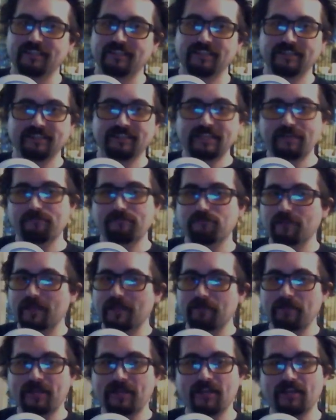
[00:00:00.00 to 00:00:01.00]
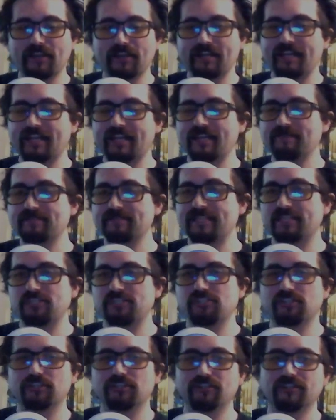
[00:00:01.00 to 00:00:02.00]
left-right paradigms.
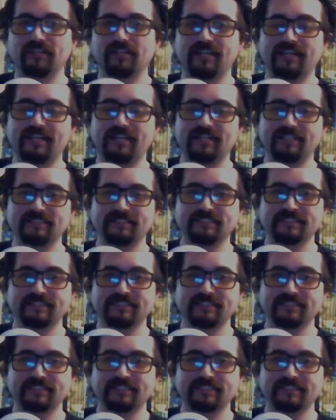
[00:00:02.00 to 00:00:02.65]
That's your,